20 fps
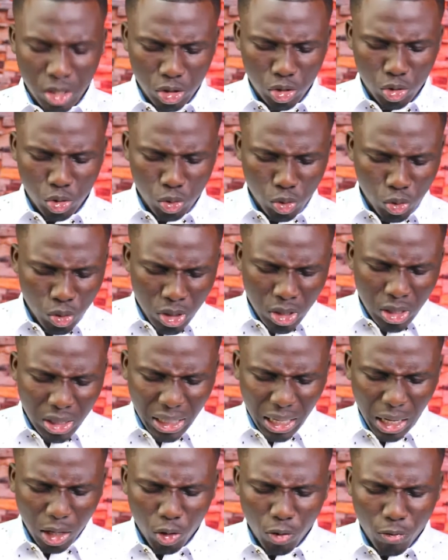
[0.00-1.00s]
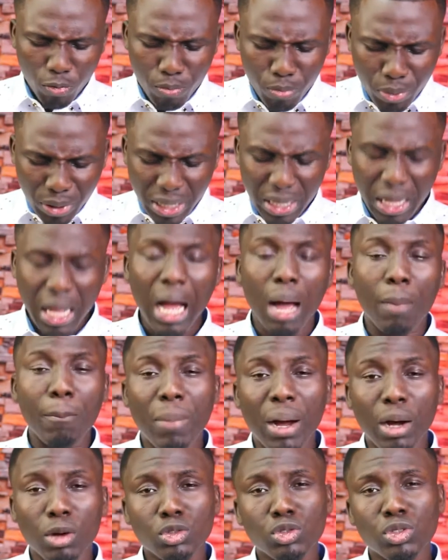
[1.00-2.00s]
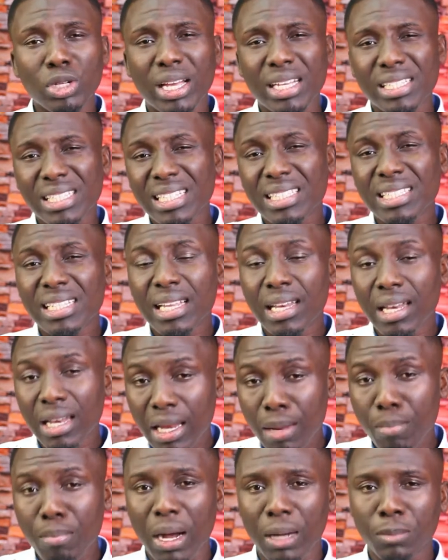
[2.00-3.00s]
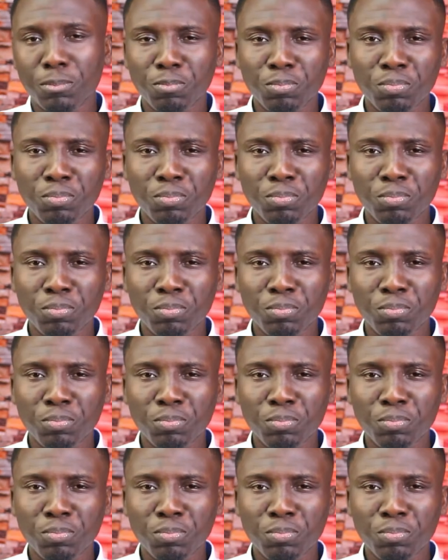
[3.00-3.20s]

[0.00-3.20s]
to kind of bring about a certain labor.